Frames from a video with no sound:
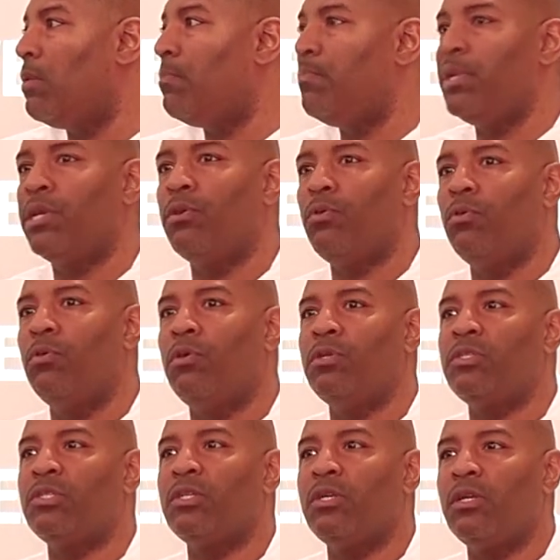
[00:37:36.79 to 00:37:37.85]

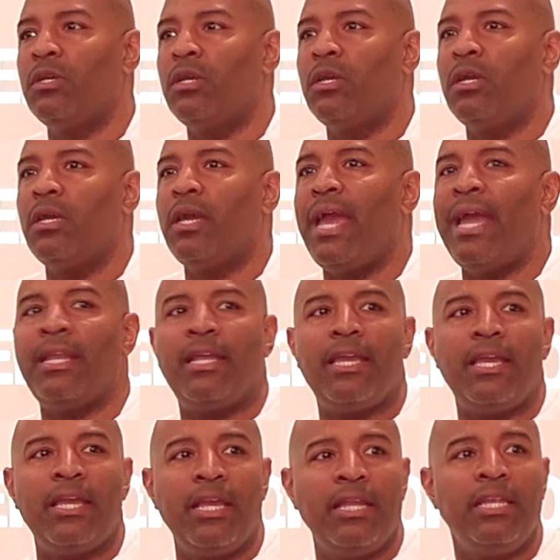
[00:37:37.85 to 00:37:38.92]
because at
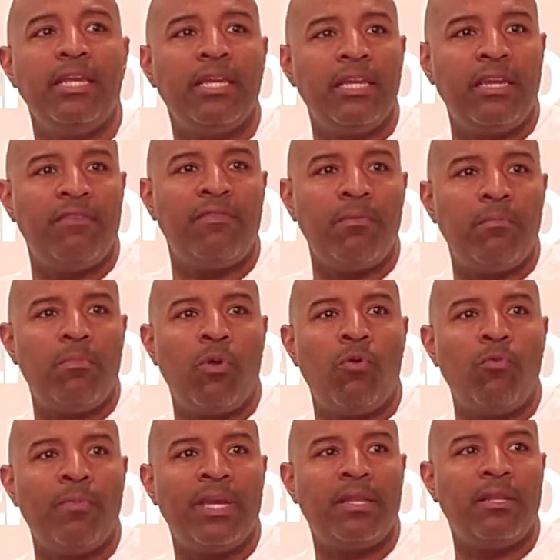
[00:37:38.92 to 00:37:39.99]
any given
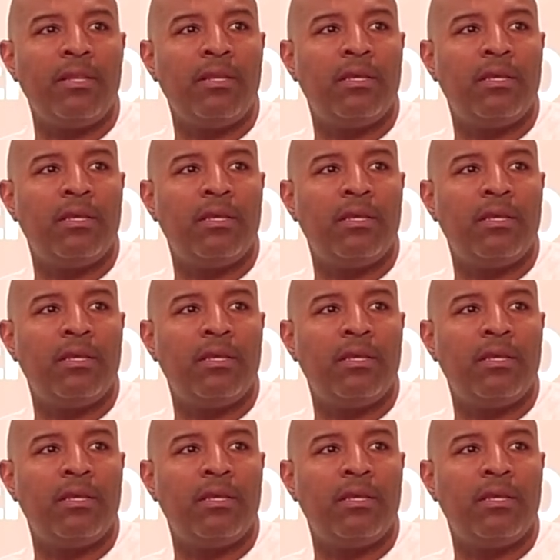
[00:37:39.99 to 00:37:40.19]
moment,